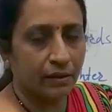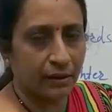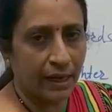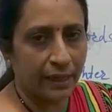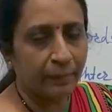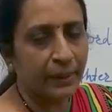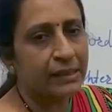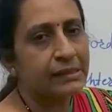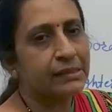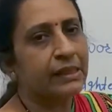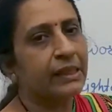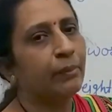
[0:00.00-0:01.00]
rhyming
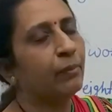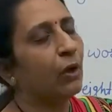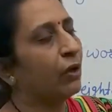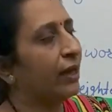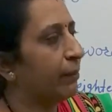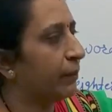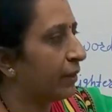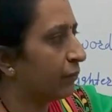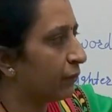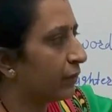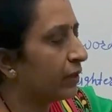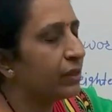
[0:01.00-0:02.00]
scheme or rhyming
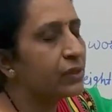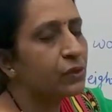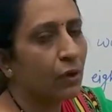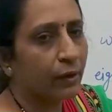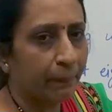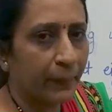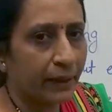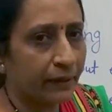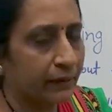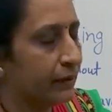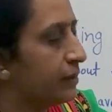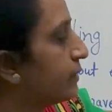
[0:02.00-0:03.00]
words or
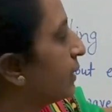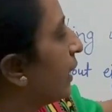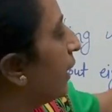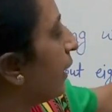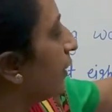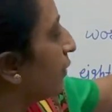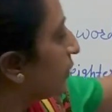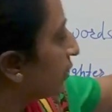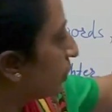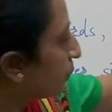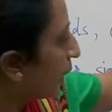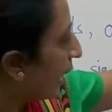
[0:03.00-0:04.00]
pairs,
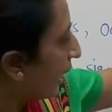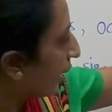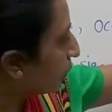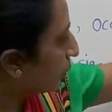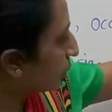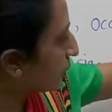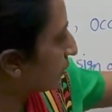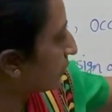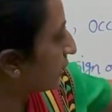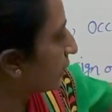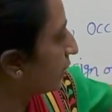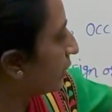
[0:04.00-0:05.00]
you have to
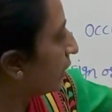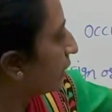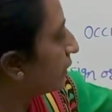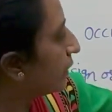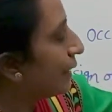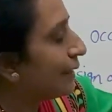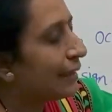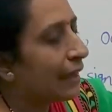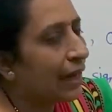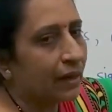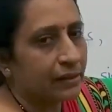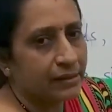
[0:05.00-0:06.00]
see the
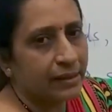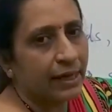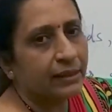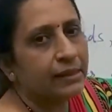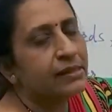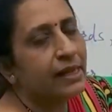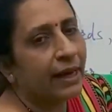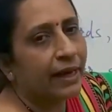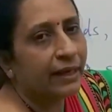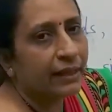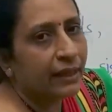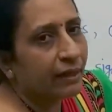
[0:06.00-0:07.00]
last, that is
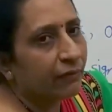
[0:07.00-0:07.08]
ending